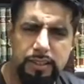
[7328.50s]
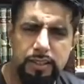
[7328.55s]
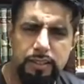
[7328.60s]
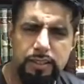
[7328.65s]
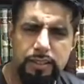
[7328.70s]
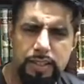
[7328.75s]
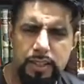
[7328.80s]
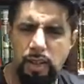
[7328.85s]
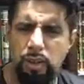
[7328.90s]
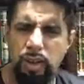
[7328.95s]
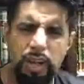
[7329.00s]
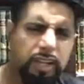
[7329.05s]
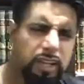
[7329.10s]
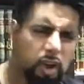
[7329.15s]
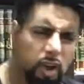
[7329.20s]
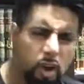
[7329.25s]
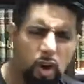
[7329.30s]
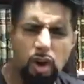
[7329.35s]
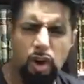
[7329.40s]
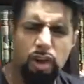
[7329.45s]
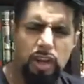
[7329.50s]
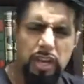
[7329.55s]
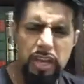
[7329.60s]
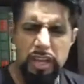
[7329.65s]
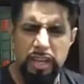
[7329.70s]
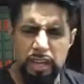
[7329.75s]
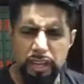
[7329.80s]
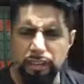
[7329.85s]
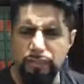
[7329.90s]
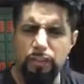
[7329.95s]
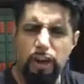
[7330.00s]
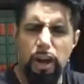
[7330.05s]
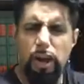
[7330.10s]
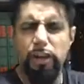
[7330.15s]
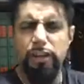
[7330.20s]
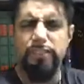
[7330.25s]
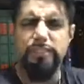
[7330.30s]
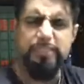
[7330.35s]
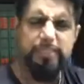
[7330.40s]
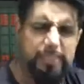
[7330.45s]
They go like, oh, if
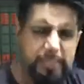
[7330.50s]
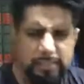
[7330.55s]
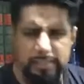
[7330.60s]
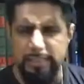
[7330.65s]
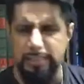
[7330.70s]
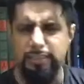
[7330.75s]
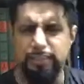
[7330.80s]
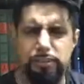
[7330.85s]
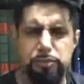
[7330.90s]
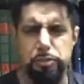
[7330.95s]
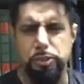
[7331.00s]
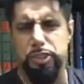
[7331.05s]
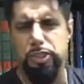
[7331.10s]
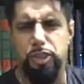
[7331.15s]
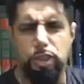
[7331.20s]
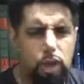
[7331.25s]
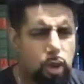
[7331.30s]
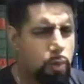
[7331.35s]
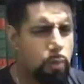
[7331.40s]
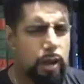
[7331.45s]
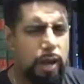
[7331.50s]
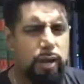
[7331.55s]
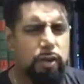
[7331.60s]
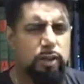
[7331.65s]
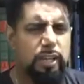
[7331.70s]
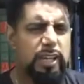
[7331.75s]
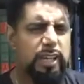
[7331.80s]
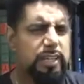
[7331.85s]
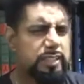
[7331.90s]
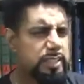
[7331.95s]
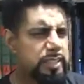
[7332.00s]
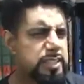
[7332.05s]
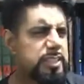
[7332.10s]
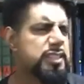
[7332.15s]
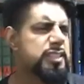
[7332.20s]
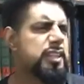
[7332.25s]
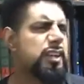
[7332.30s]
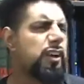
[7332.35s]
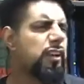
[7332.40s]
our sisters were to go out, they're just gonna